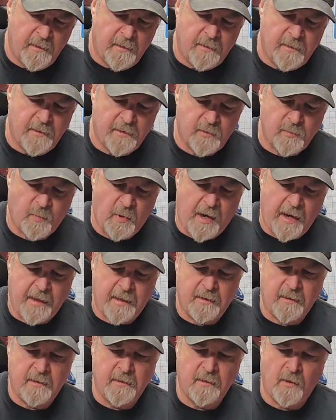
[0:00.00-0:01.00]
This
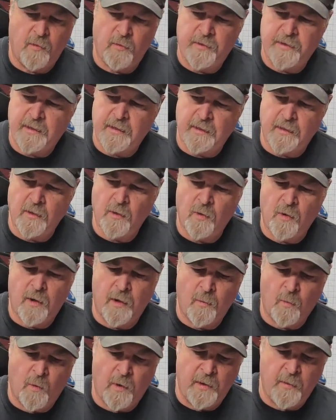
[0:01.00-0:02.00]
bracket, it only can go
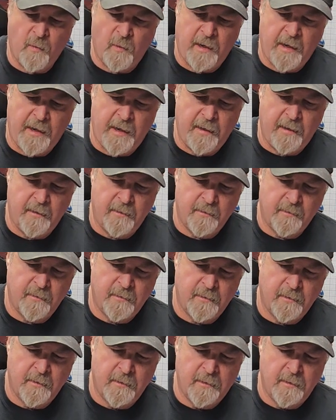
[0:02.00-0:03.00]
on one way,
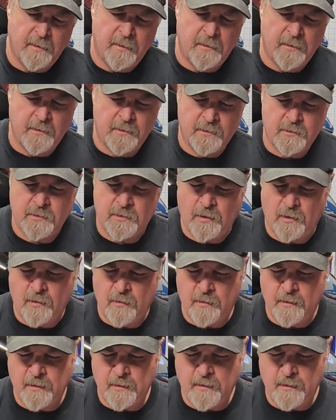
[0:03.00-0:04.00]

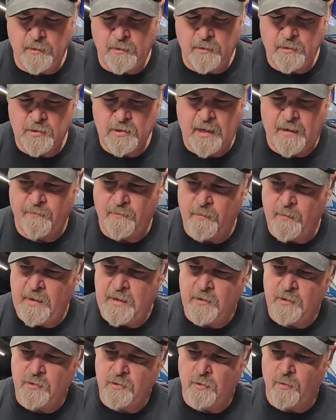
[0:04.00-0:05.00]
so you just have to make
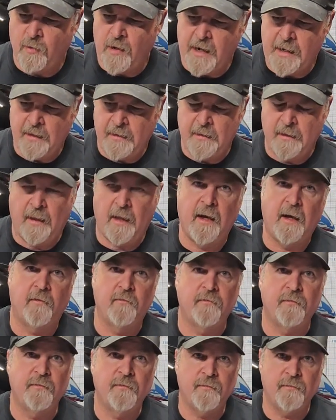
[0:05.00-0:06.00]
sure right and left.
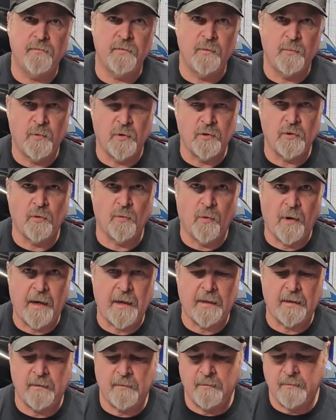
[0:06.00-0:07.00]
You put the
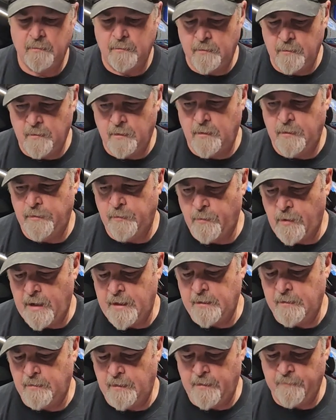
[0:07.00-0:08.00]
right on the
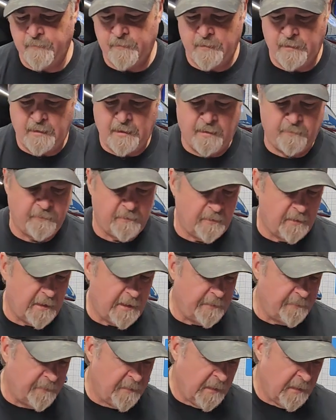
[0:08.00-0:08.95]
right, left on the left, all right?